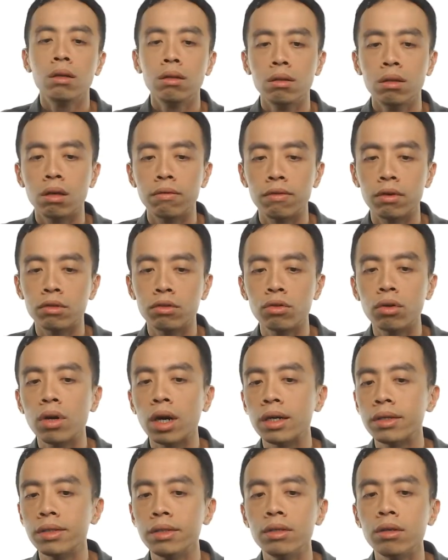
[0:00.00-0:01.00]
Now for strong
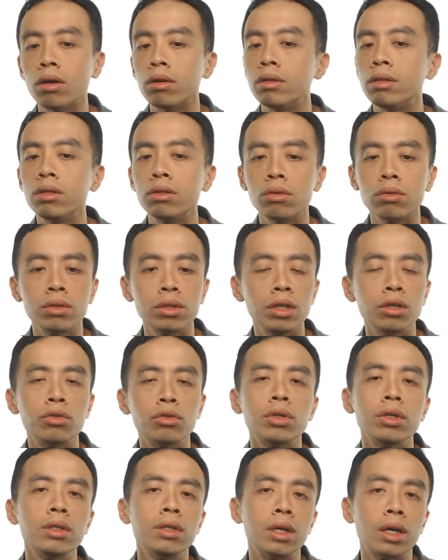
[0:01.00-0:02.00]
acid on
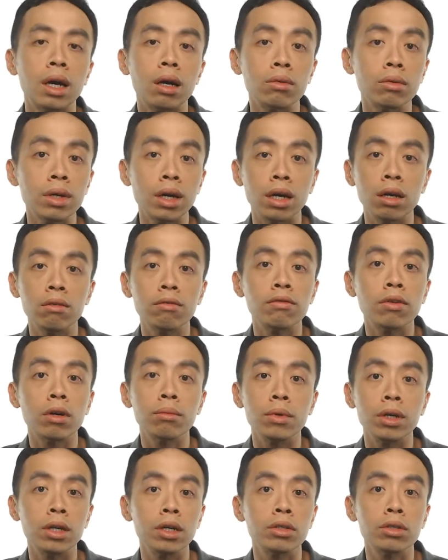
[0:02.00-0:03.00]
dissociation, the counter ion form
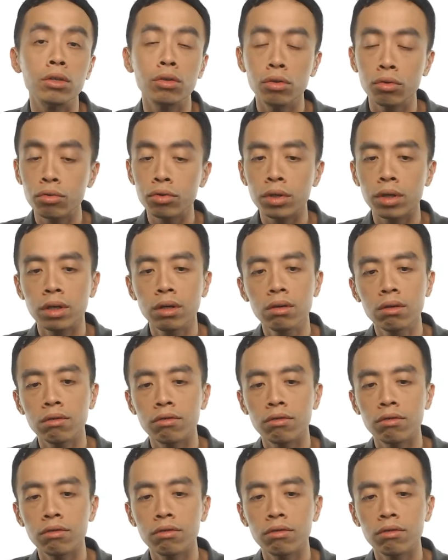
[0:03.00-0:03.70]
it is neutral.